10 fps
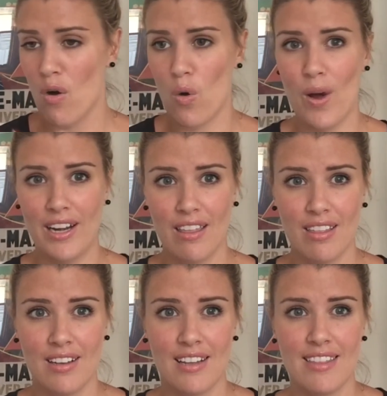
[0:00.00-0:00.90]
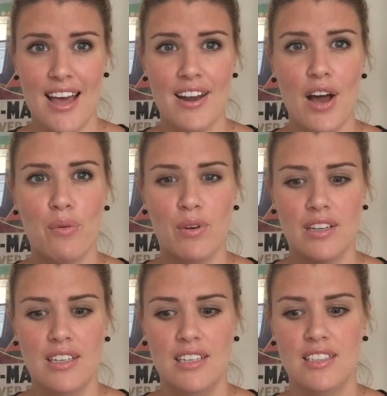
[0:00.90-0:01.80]
or anything like that. I
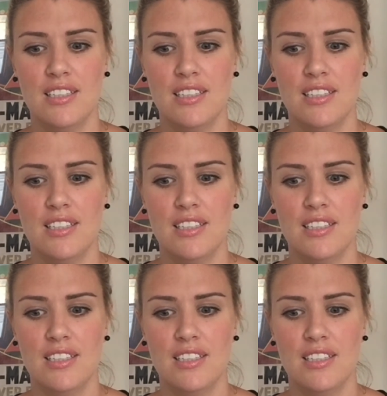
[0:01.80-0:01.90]
wanted it